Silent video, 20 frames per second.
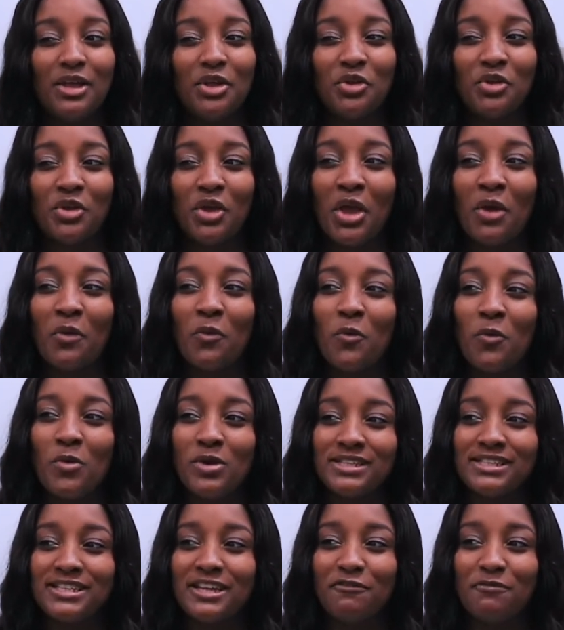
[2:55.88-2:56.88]
it
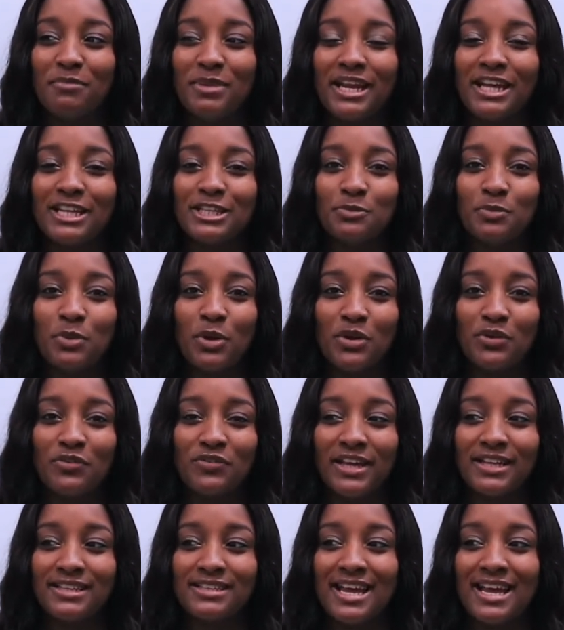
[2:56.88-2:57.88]
wouldn't have been as
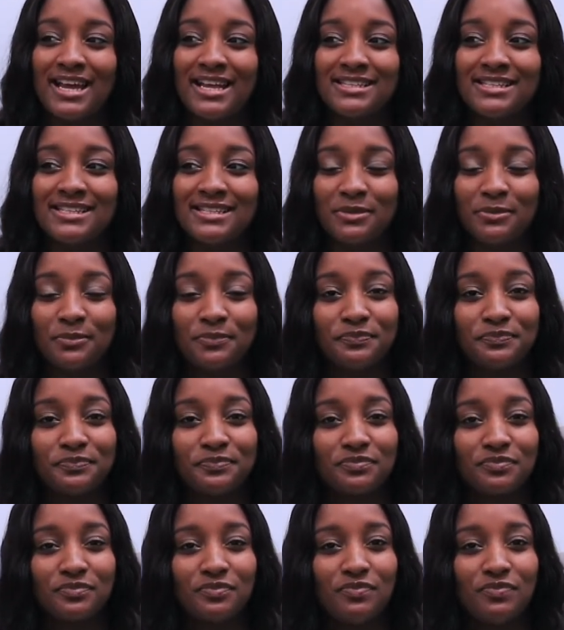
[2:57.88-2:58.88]
perfect as
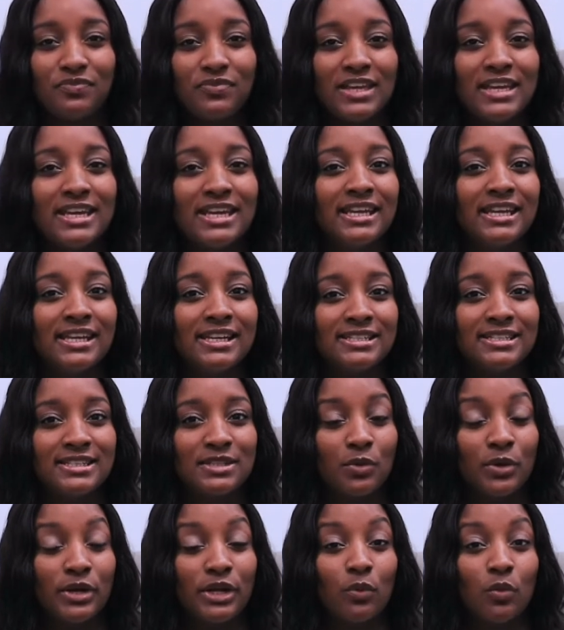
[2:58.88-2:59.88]
it is
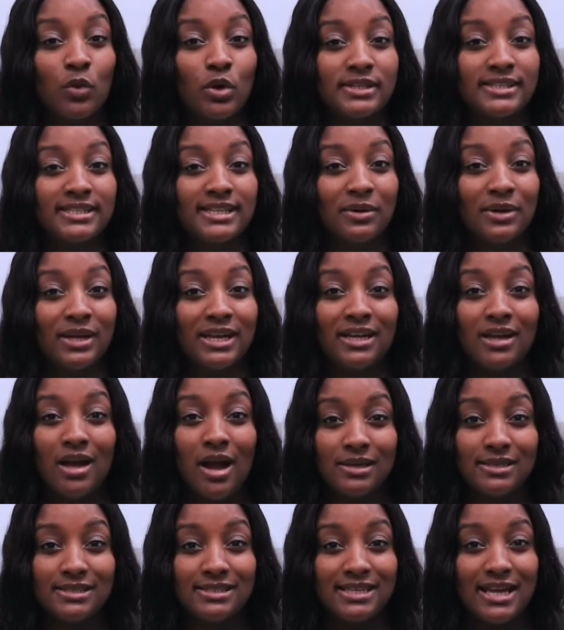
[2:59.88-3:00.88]
when it works out in
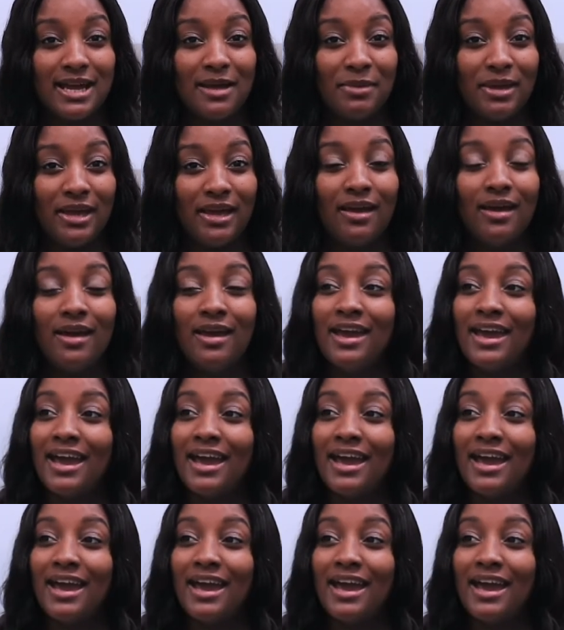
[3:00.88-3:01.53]
God's timing.